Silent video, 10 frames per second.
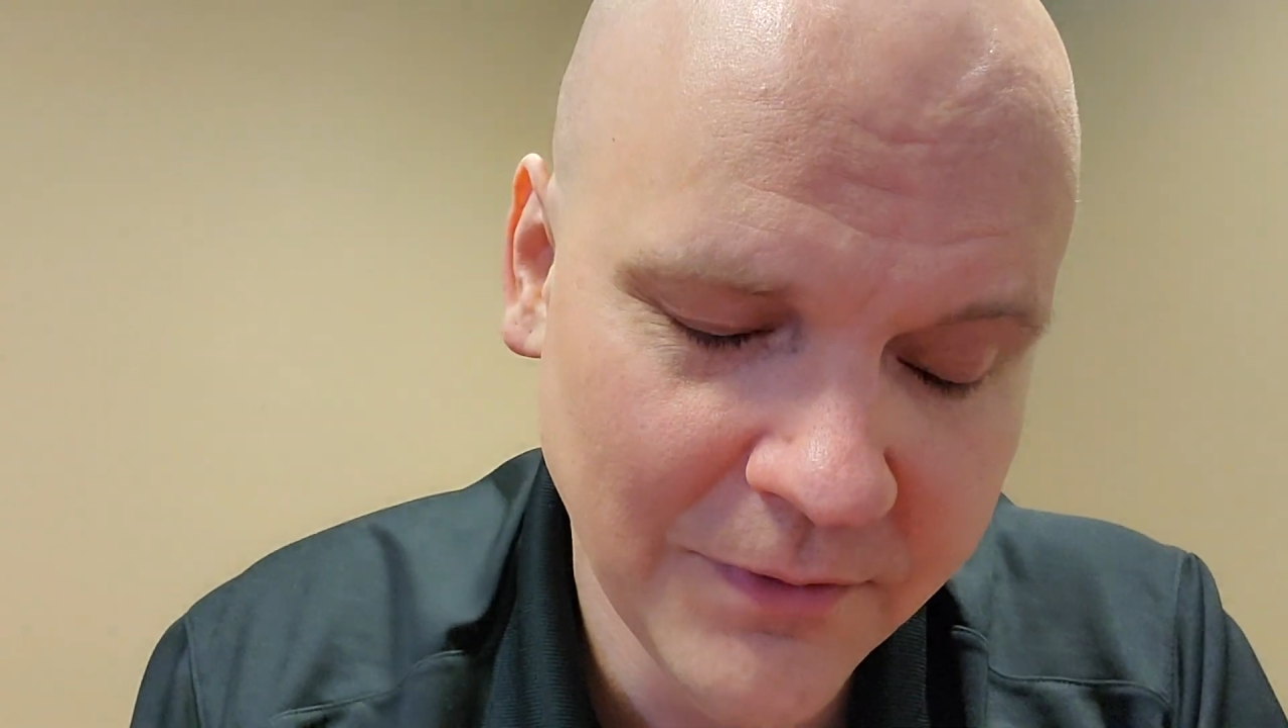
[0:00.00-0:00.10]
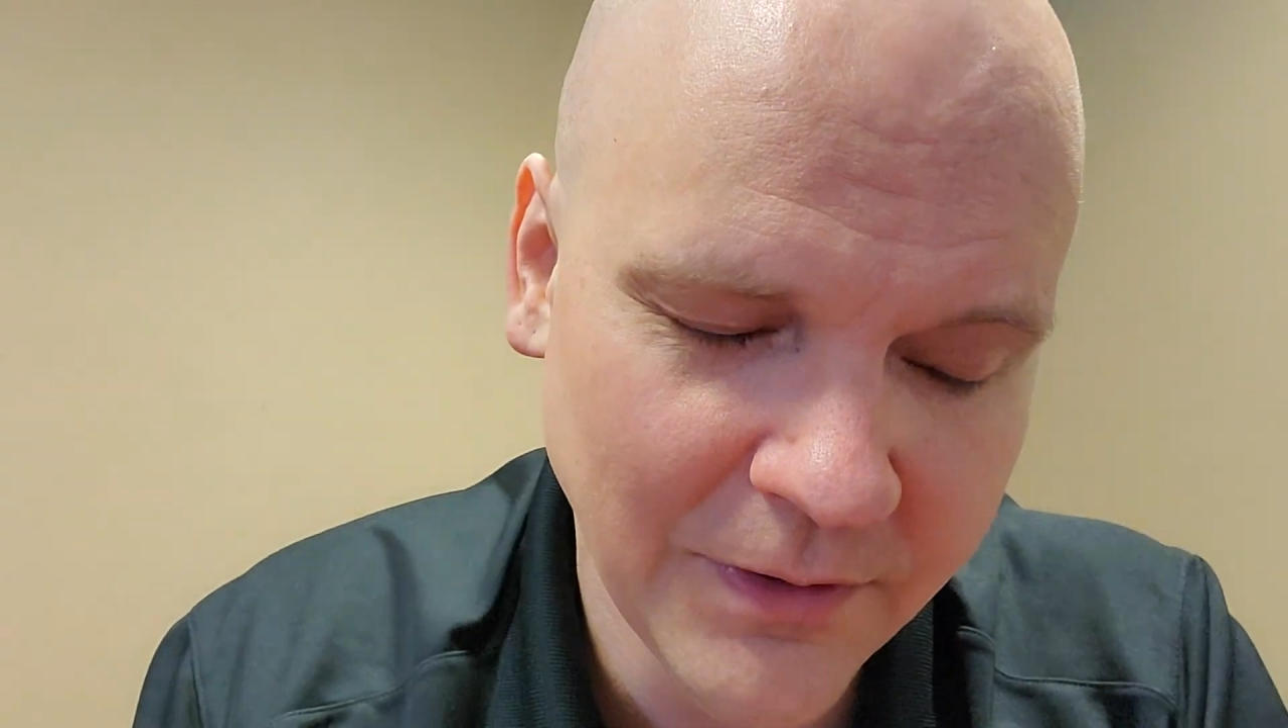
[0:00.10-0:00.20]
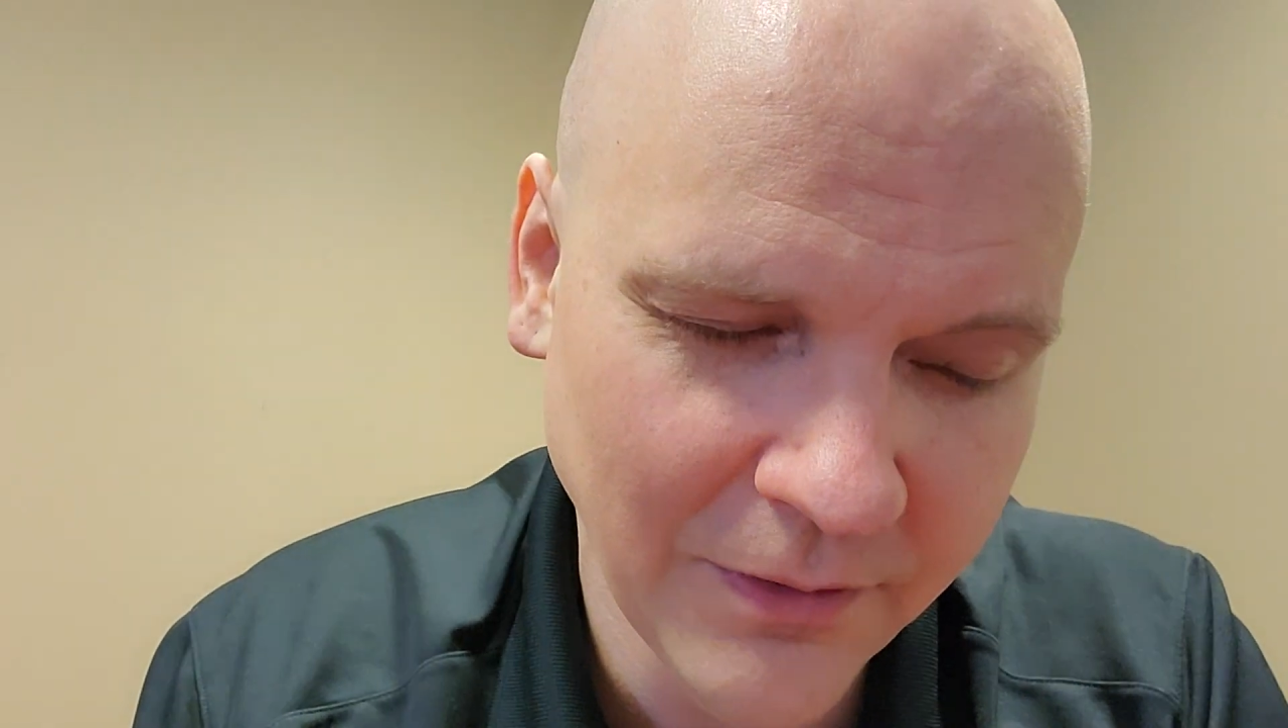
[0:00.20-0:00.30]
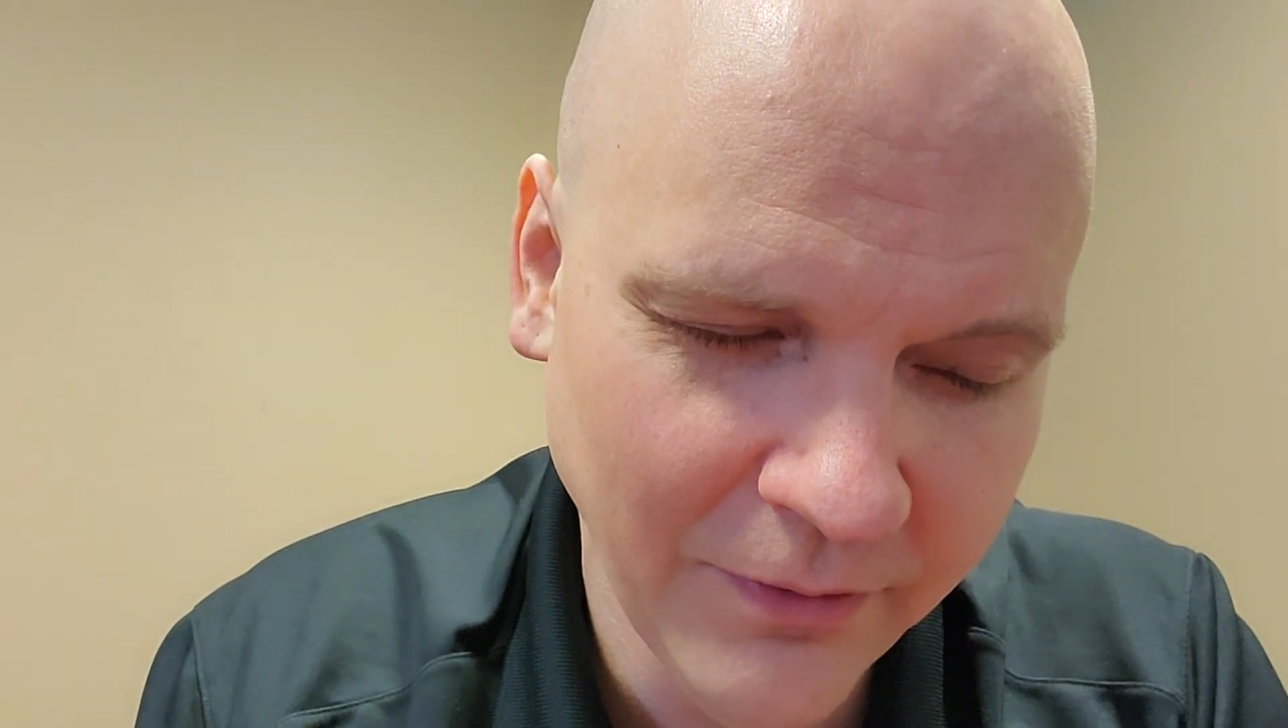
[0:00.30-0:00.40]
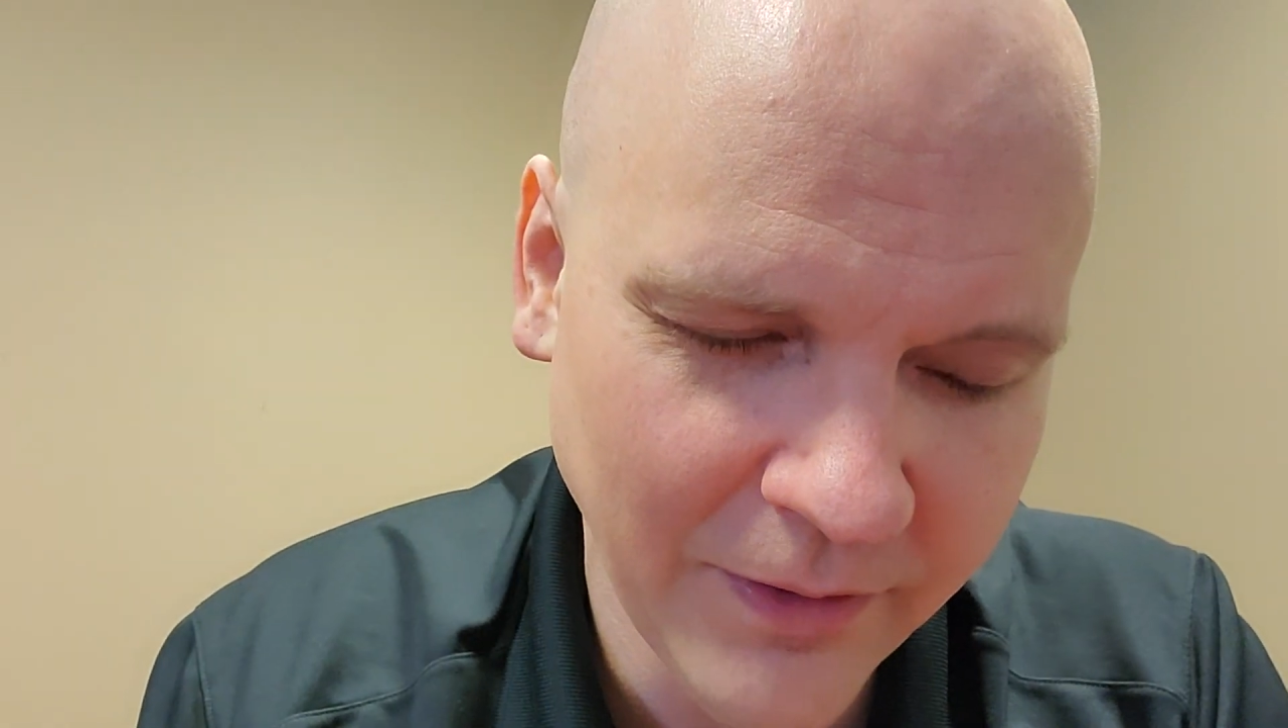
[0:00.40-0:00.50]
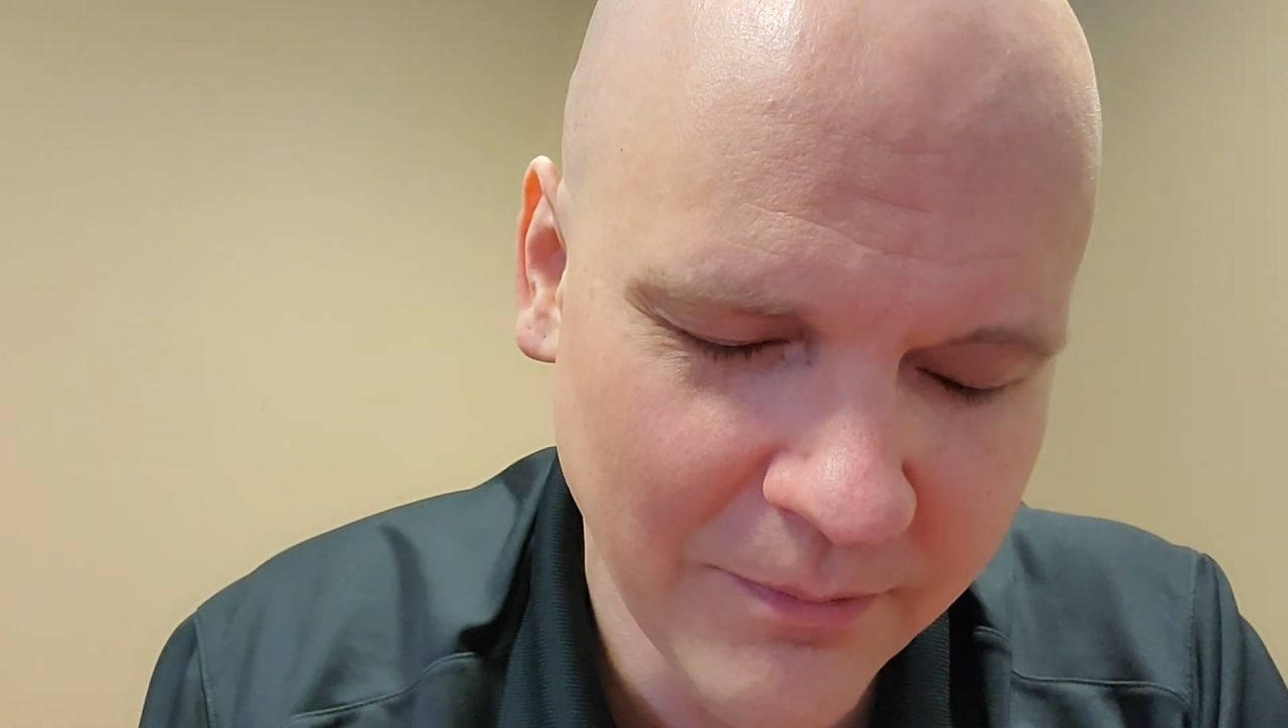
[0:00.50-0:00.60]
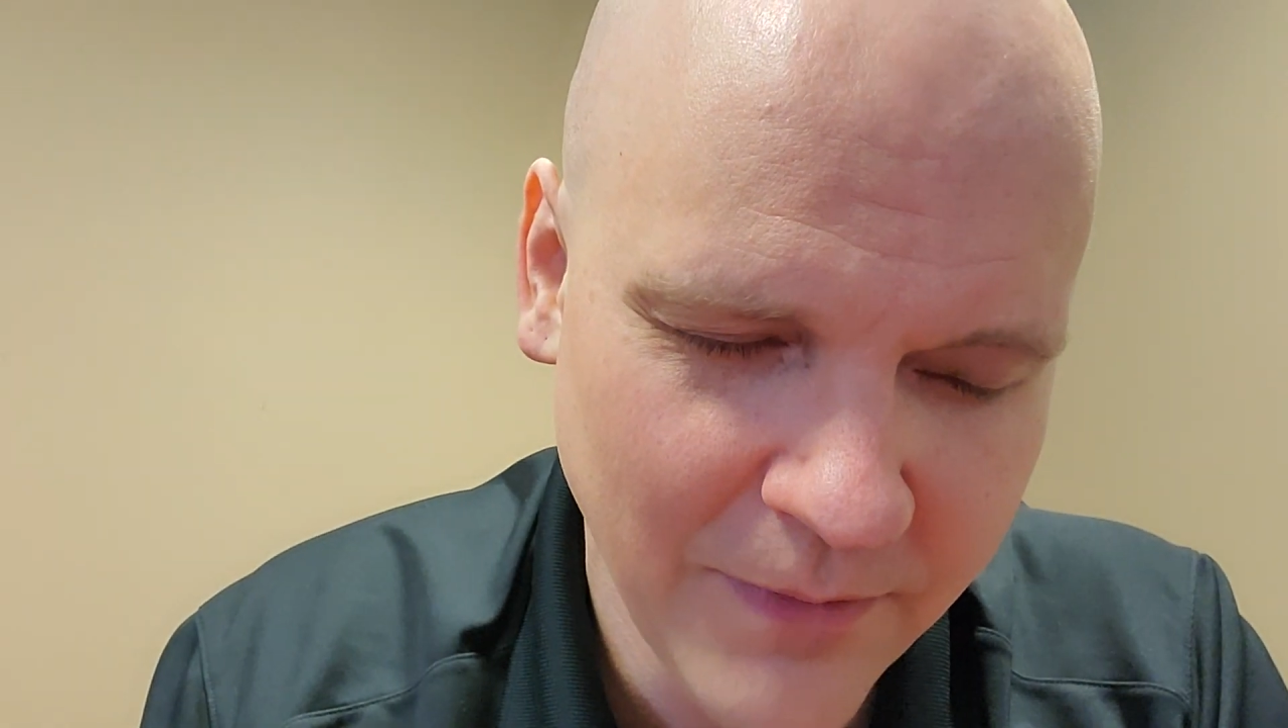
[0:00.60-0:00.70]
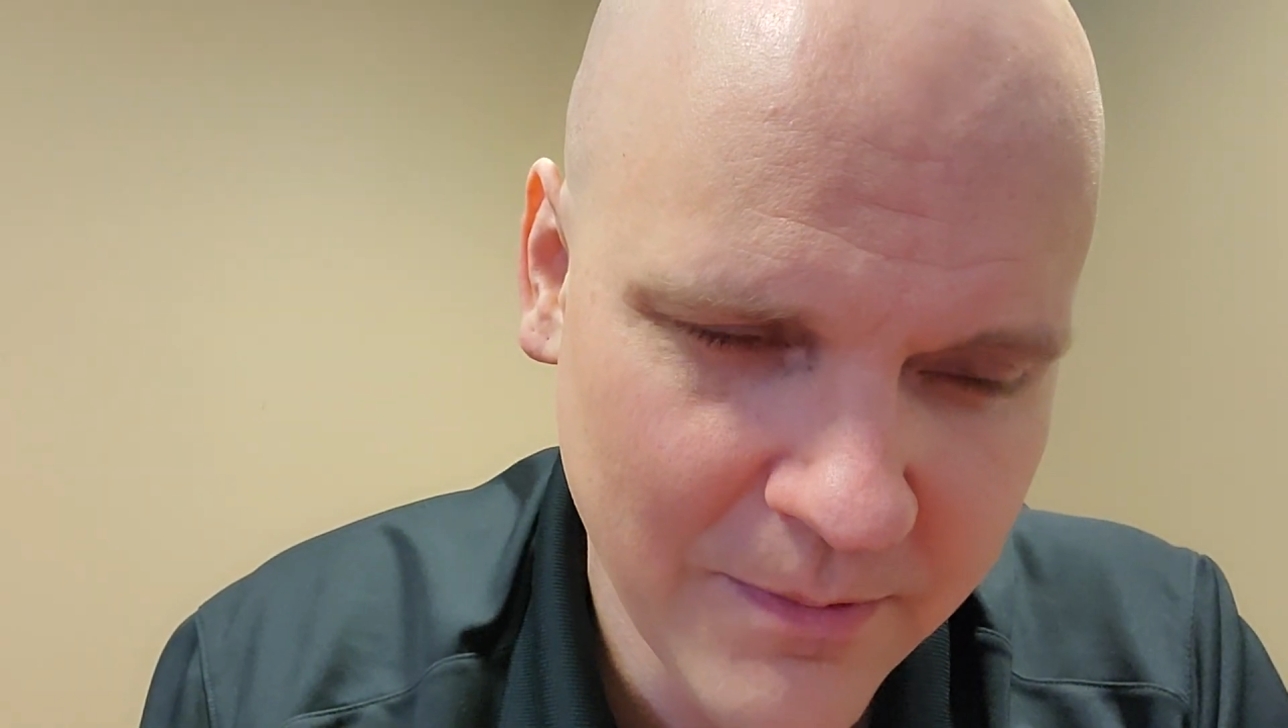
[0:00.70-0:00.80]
and